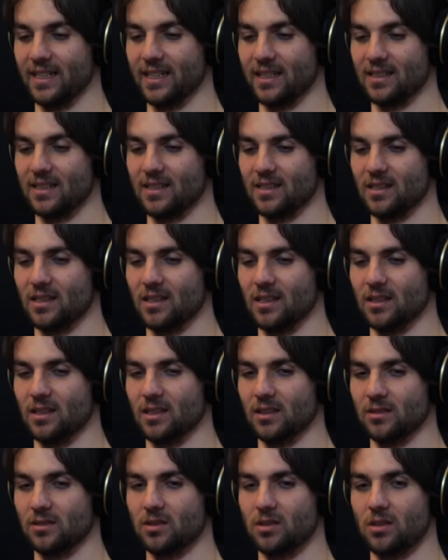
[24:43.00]
guess it's
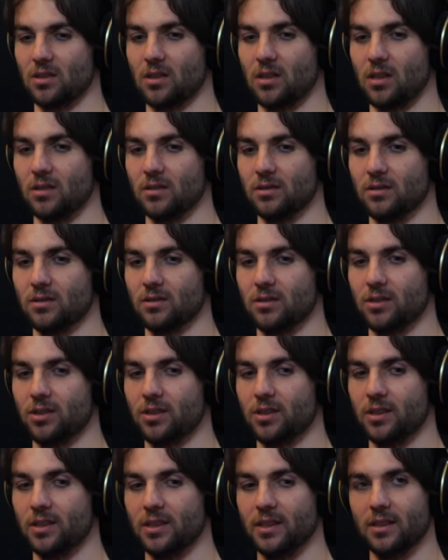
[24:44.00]
the
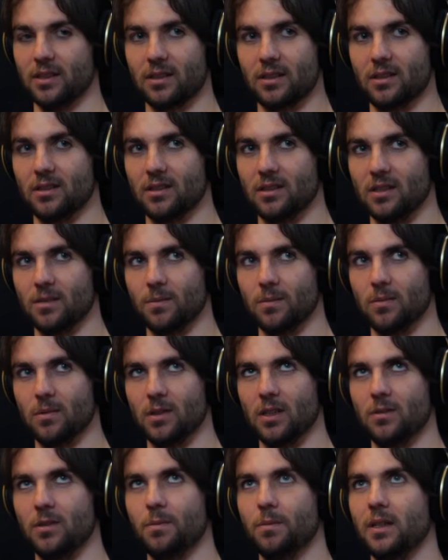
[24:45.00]
consulate is what
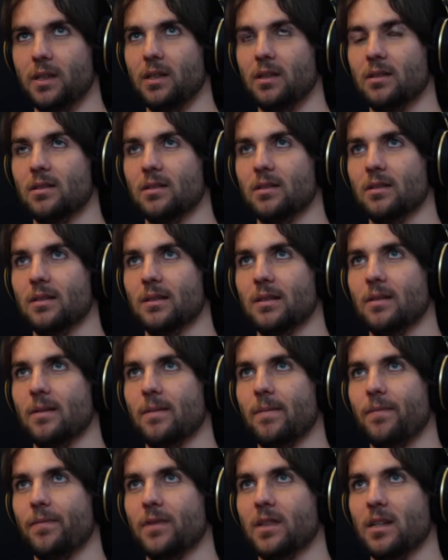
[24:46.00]
it would be.
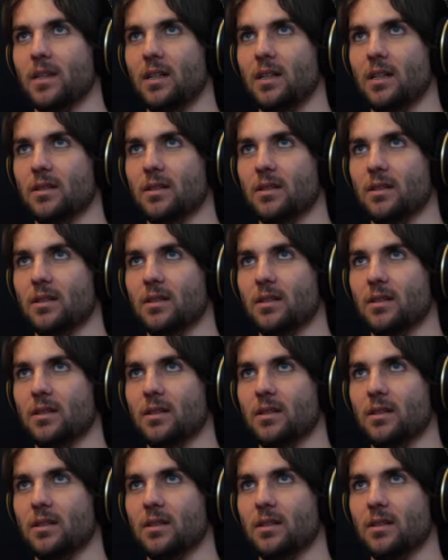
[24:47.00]
I think